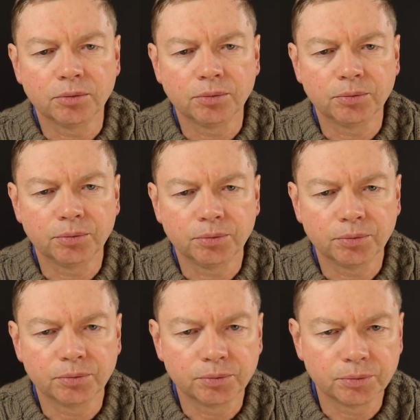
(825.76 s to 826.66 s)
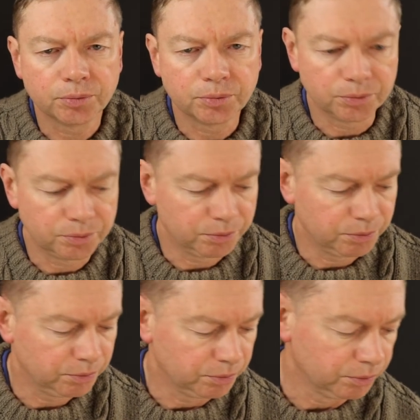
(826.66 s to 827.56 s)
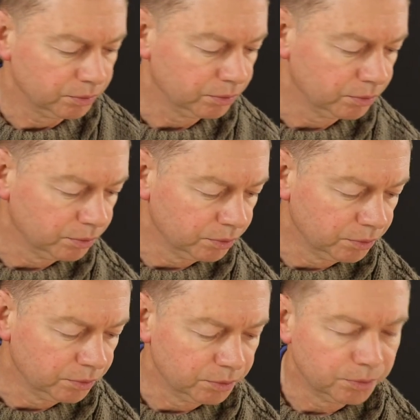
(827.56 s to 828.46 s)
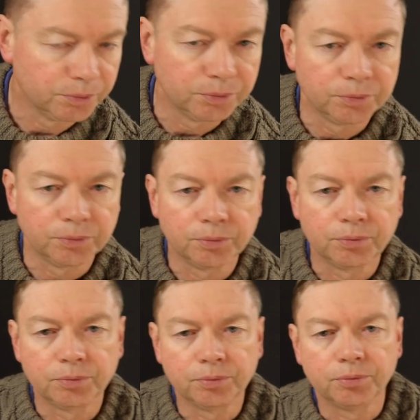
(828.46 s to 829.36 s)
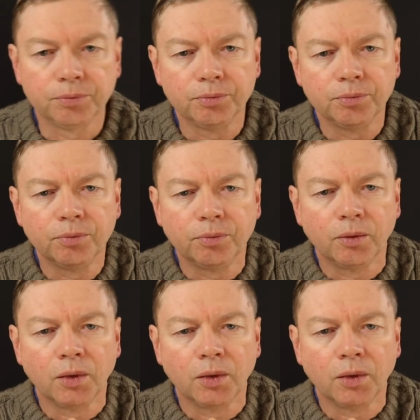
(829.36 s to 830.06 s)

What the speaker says: [no speech]